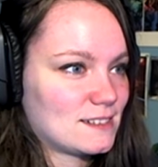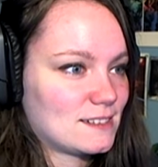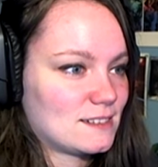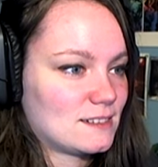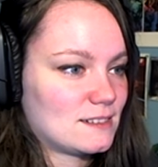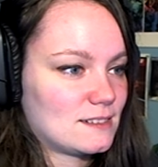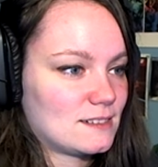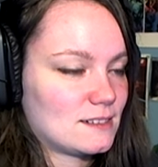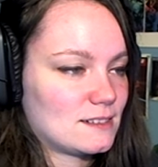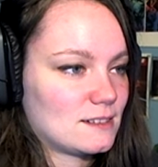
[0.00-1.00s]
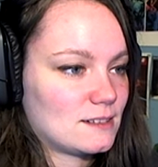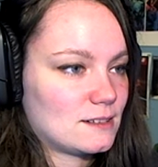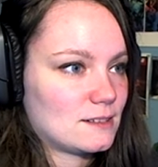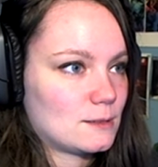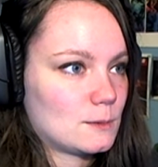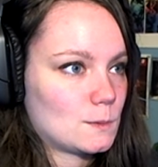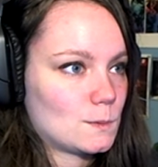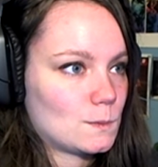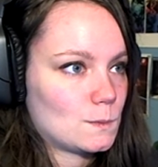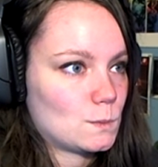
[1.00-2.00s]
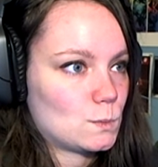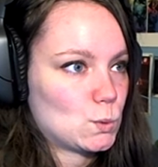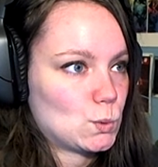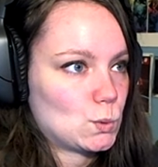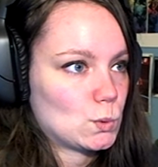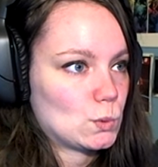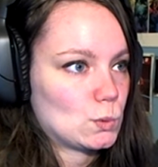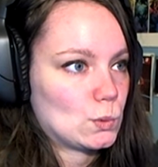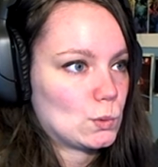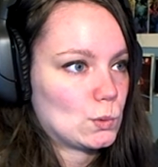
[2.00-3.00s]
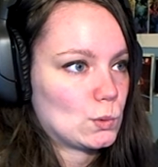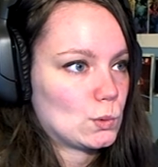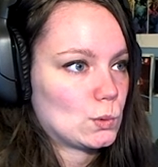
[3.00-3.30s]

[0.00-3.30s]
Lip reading: No one is speaking in this clip.